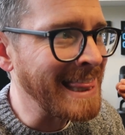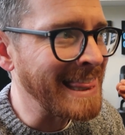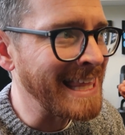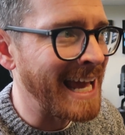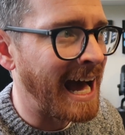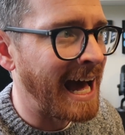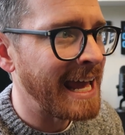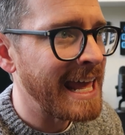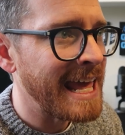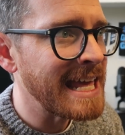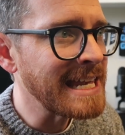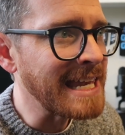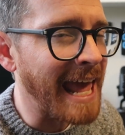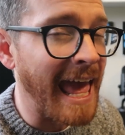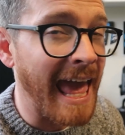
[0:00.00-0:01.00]
the high
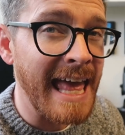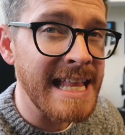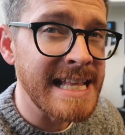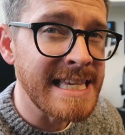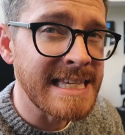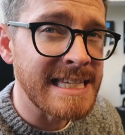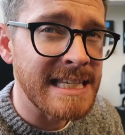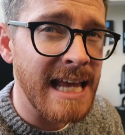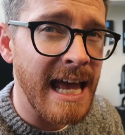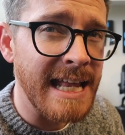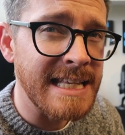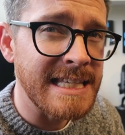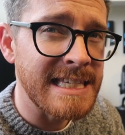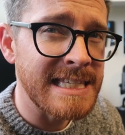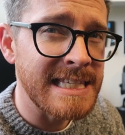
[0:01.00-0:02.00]
hand ends
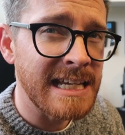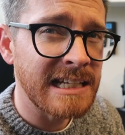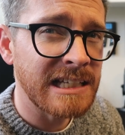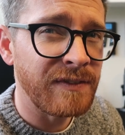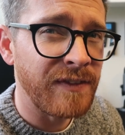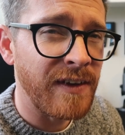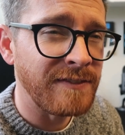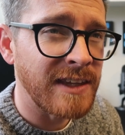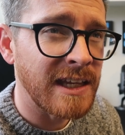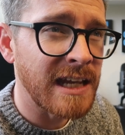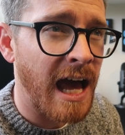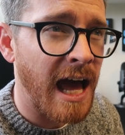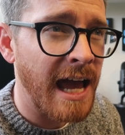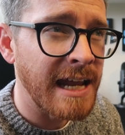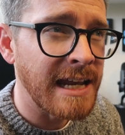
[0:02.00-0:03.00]
at
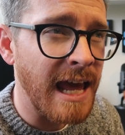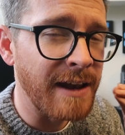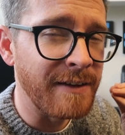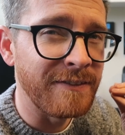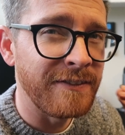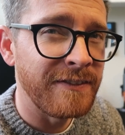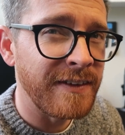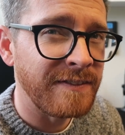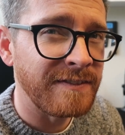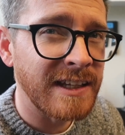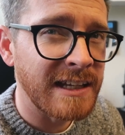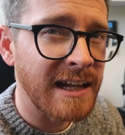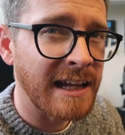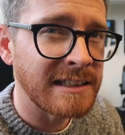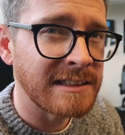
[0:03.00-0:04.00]
6.59 and
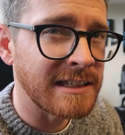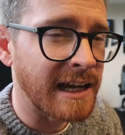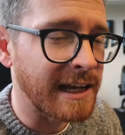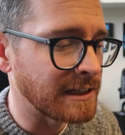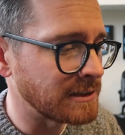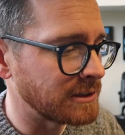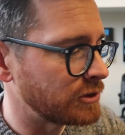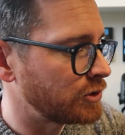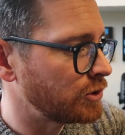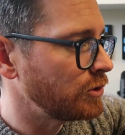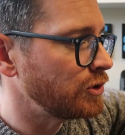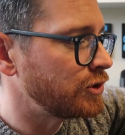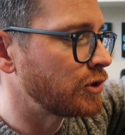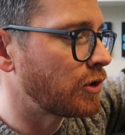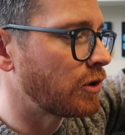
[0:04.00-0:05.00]
59 seconds. As
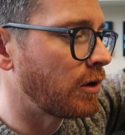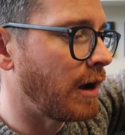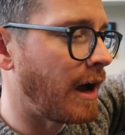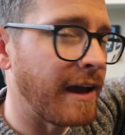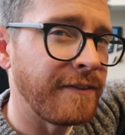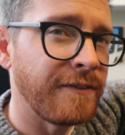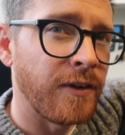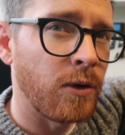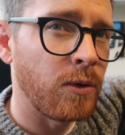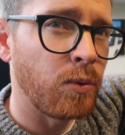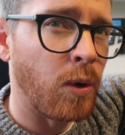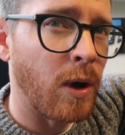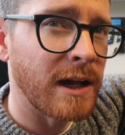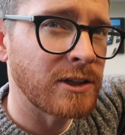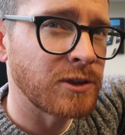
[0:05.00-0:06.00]
soon as your
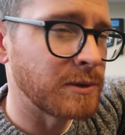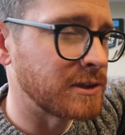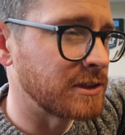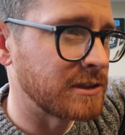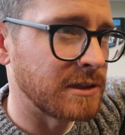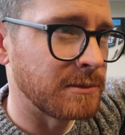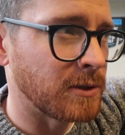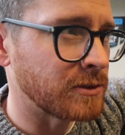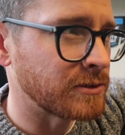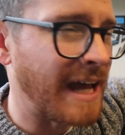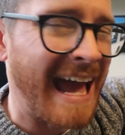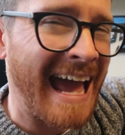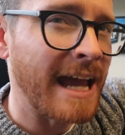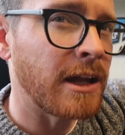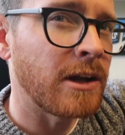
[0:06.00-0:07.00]
iPhone watch, which is the most
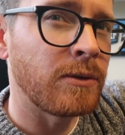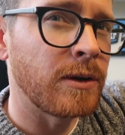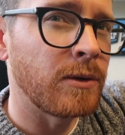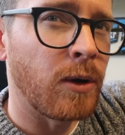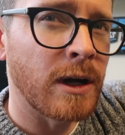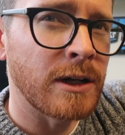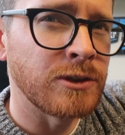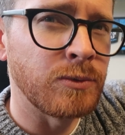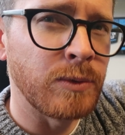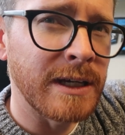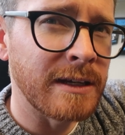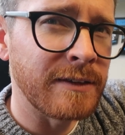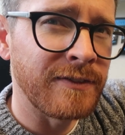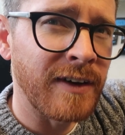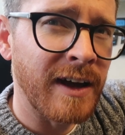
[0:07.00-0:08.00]
accurate watch we
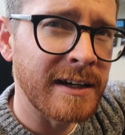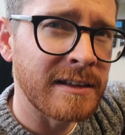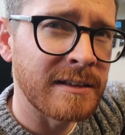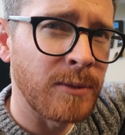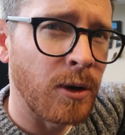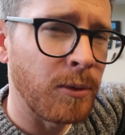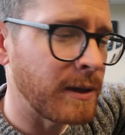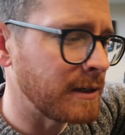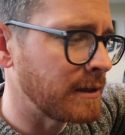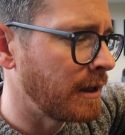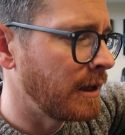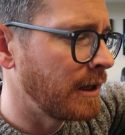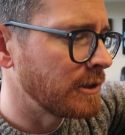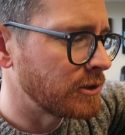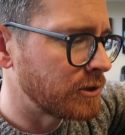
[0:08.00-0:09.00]
can find at the moment,
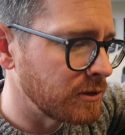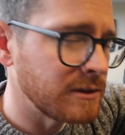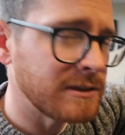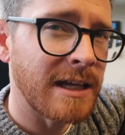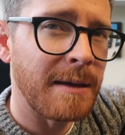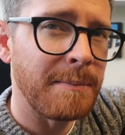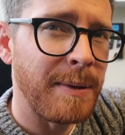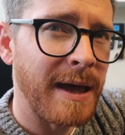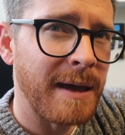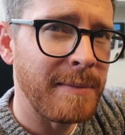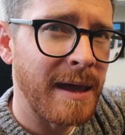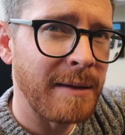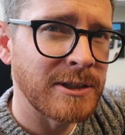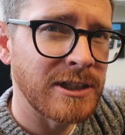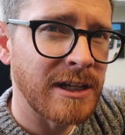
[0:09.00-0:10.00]
as soon as that bad
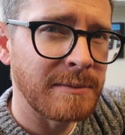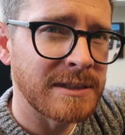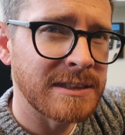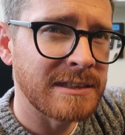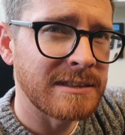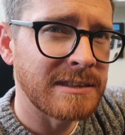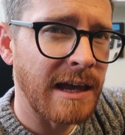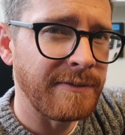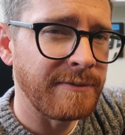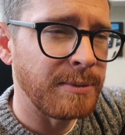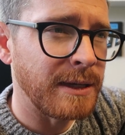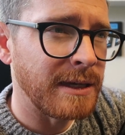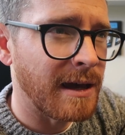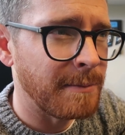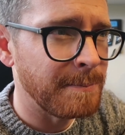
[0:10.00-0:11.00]
mamma jamma says 7
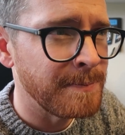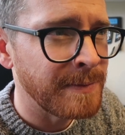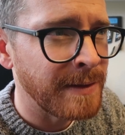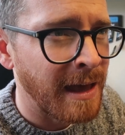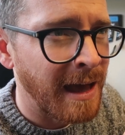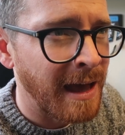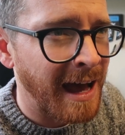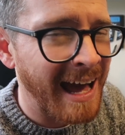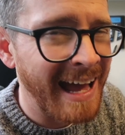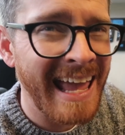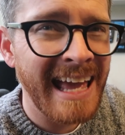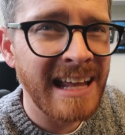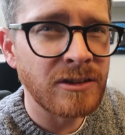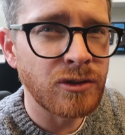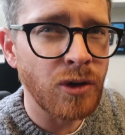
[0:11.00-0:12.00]
p.m., high
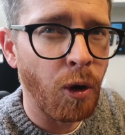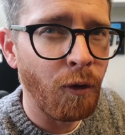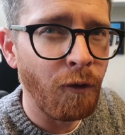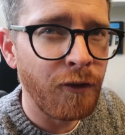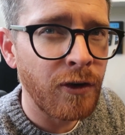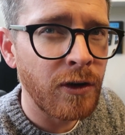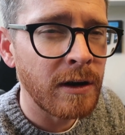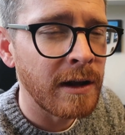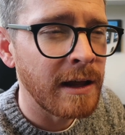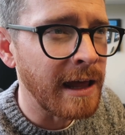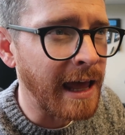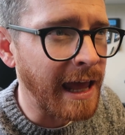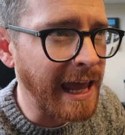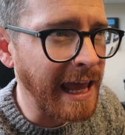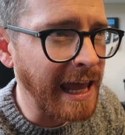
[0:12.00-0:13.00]
hand is over
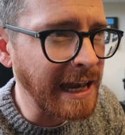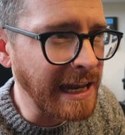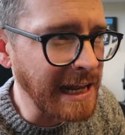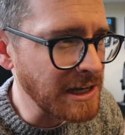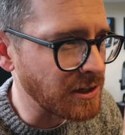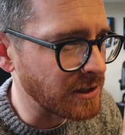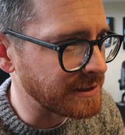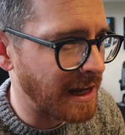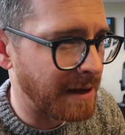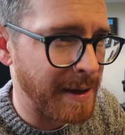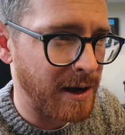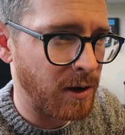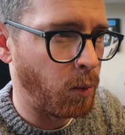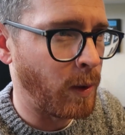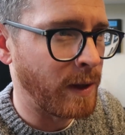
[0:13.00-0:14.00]
and it does not
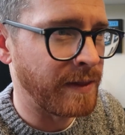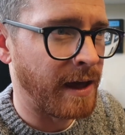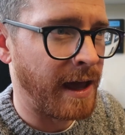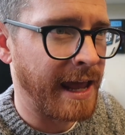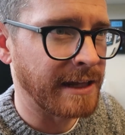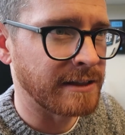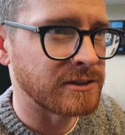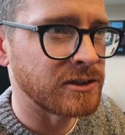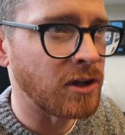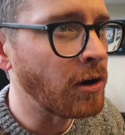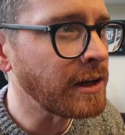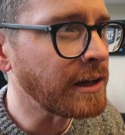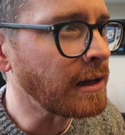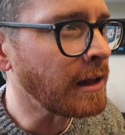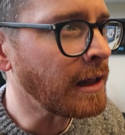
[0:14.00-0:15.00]
matter when the hand
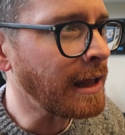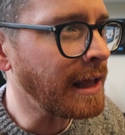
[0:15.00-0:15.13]
started,